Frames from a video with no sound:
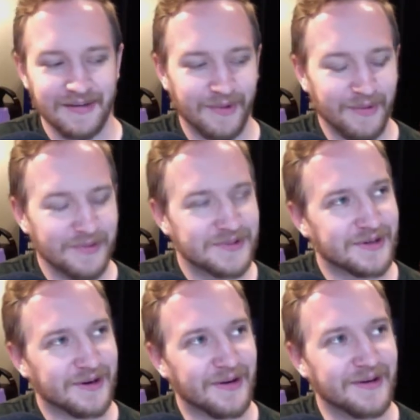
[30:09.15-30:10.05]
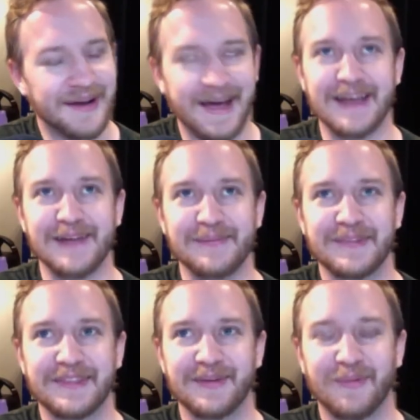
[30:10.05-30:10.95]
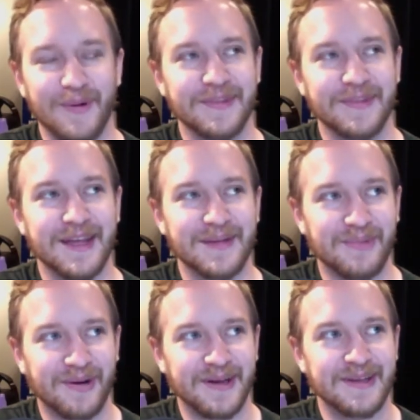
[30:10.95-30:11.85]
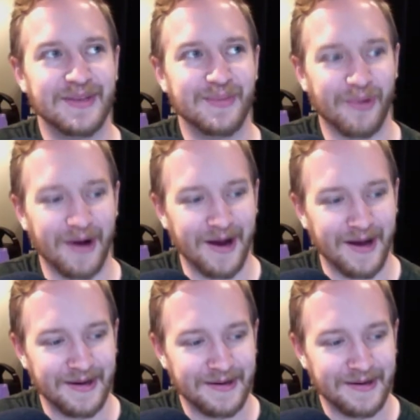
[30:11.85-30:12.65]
What was her name? The woman that played the bride.